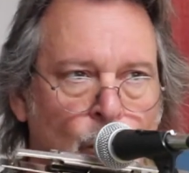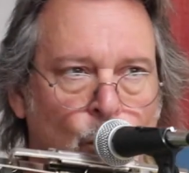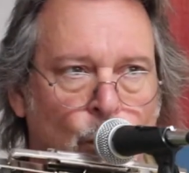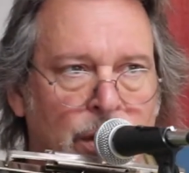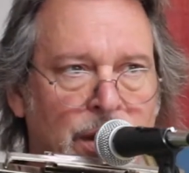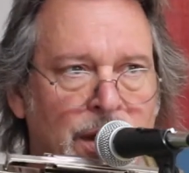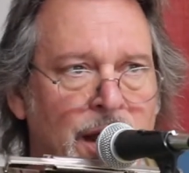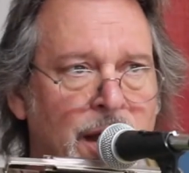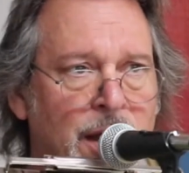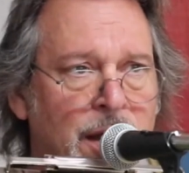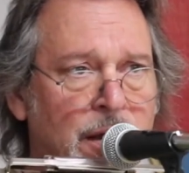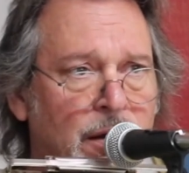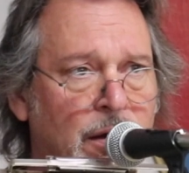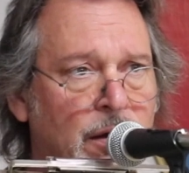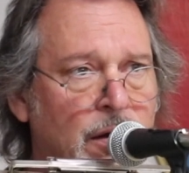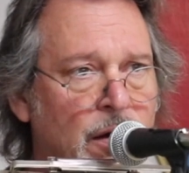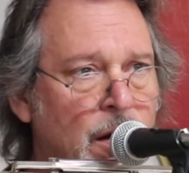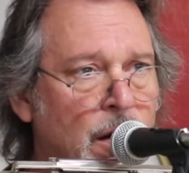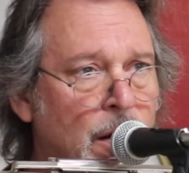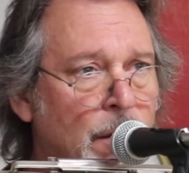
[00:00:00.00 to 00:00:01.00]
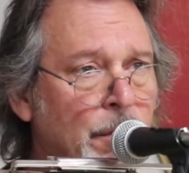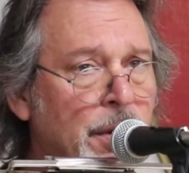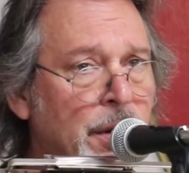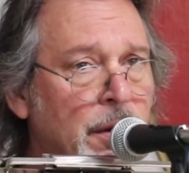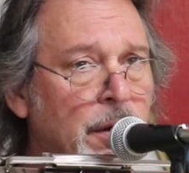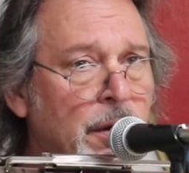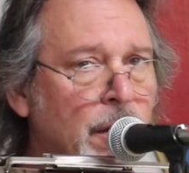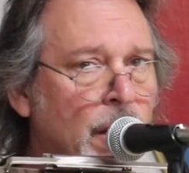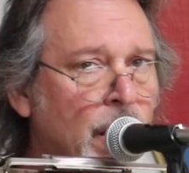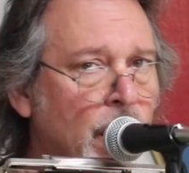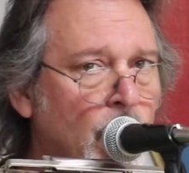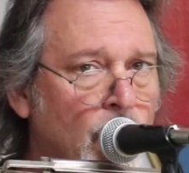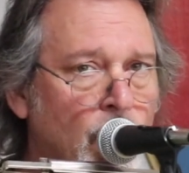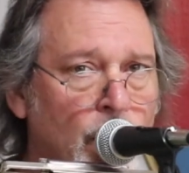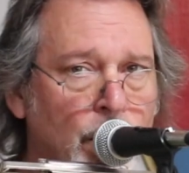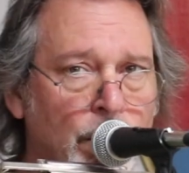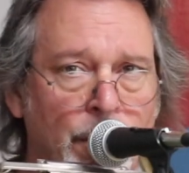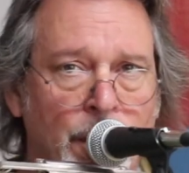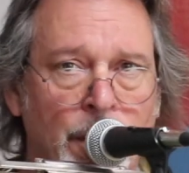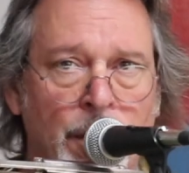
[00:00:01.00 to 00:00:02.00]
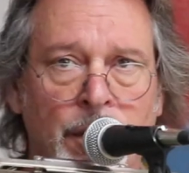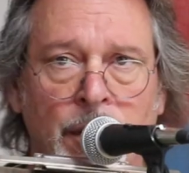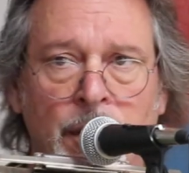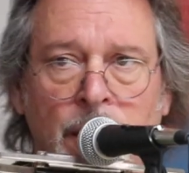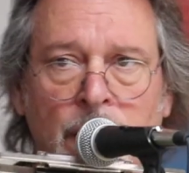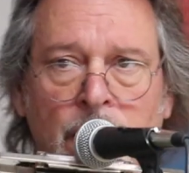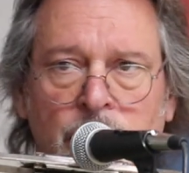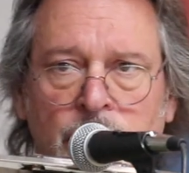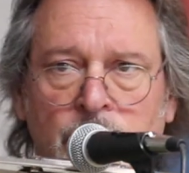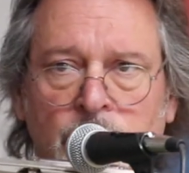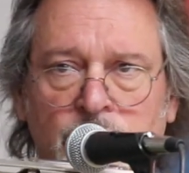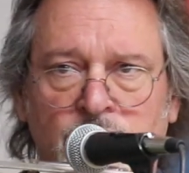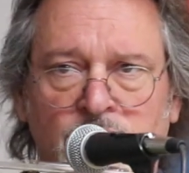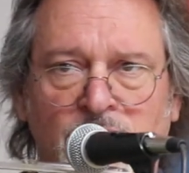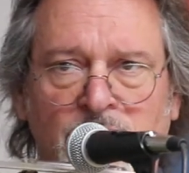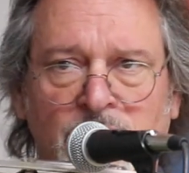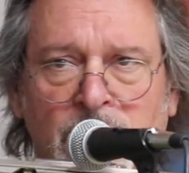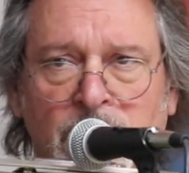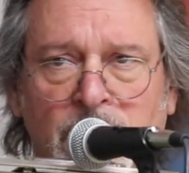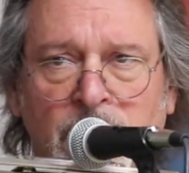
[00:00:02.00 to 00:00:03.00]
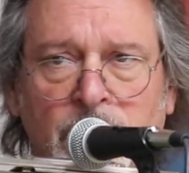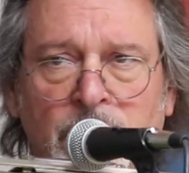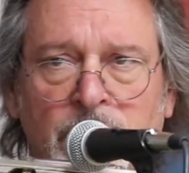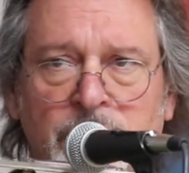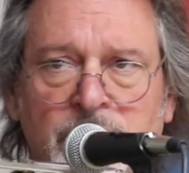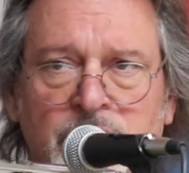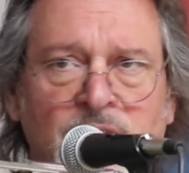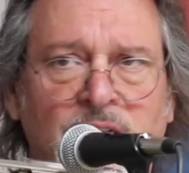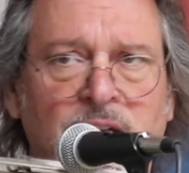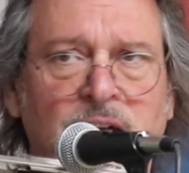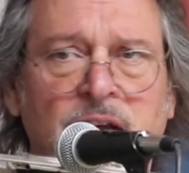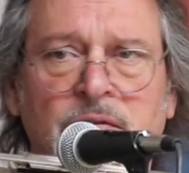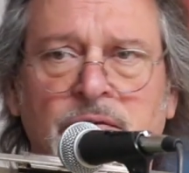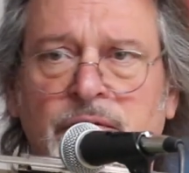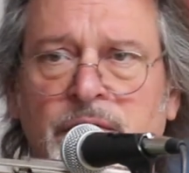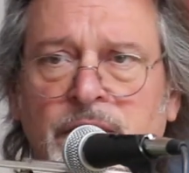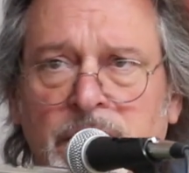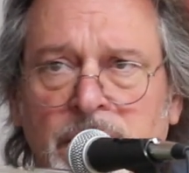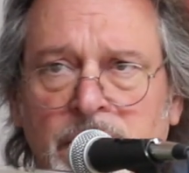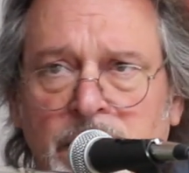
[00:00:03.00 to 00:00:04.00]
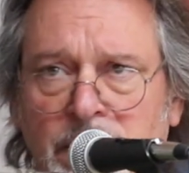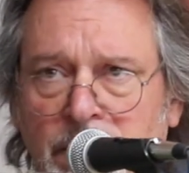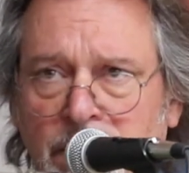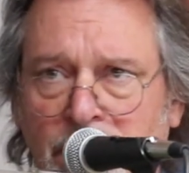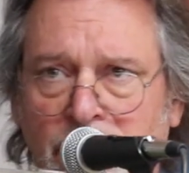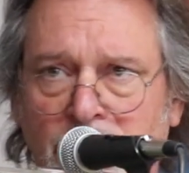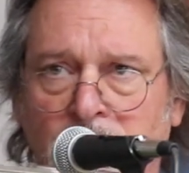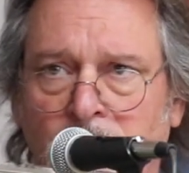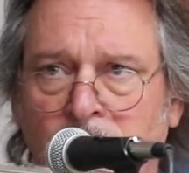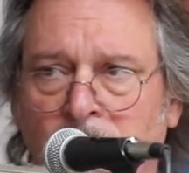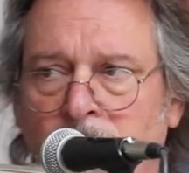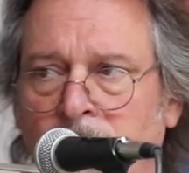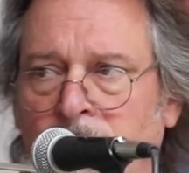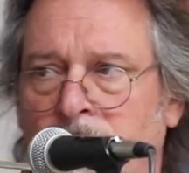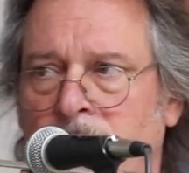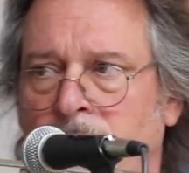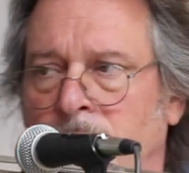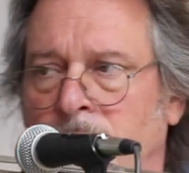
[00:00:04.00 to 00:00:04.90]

We ain't coming home till Sheriff Chafin